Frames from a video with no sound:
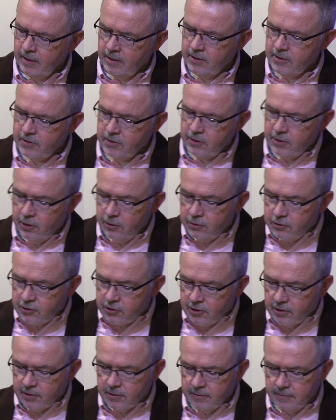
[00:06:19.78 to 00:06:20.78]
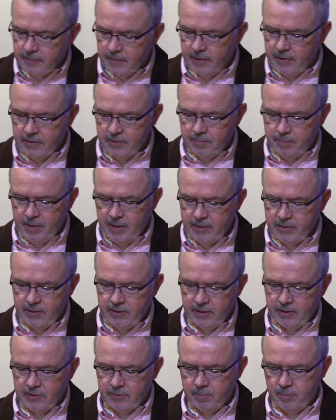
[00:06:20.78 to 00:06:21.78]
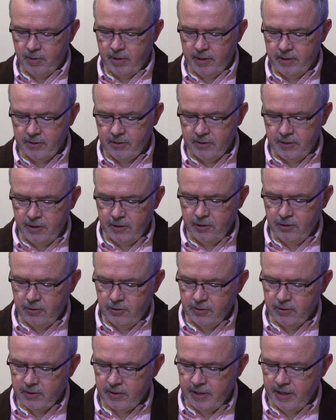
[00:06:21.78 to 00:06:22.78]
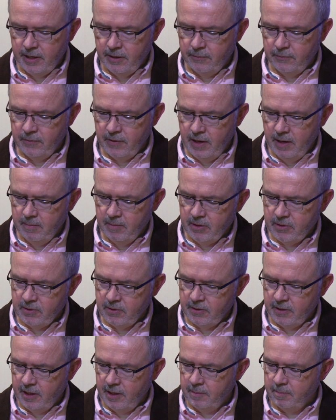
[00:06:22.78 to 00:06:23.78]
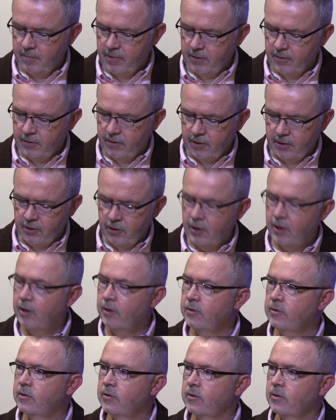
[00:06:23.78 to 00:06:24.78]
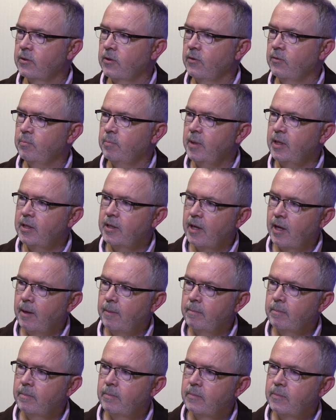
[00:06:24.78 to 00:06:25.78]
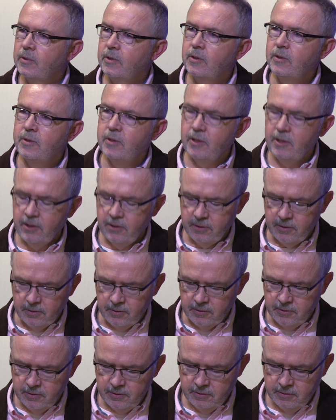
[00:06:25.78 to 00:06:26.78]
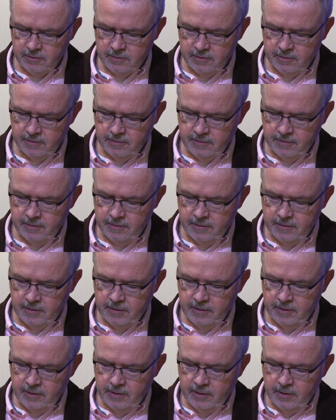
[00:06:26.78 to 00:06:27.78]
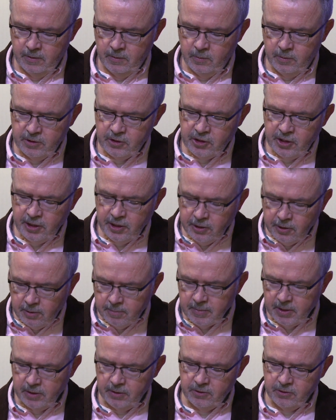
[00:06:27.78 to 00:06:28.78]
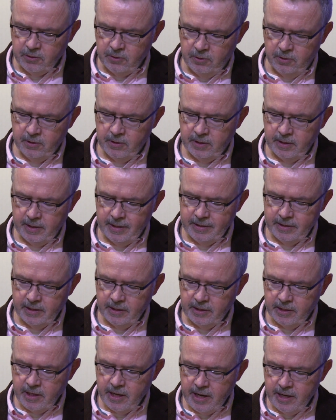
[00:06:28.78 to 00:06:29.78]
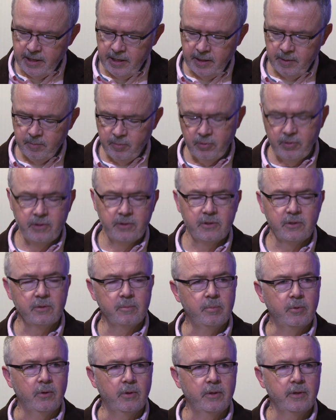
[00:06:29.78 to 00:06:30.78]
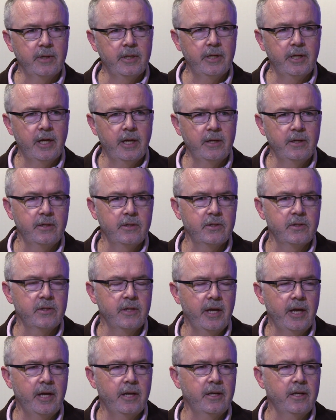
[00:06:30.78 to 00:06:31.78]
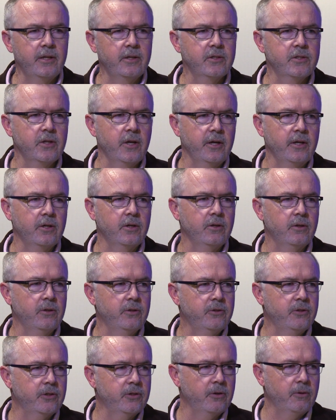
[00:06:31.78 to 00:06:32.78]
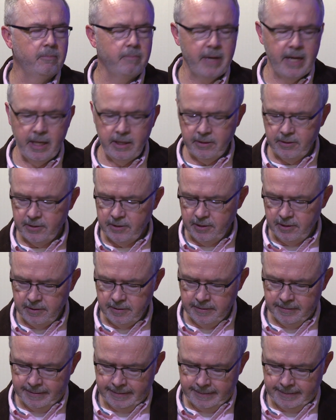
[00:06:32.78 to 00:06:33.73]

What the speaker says: This notion is best expressed in Jung's now famous statement, "The gods have become diseases," which Hillman took as a guiding principle in understanding psychological malady.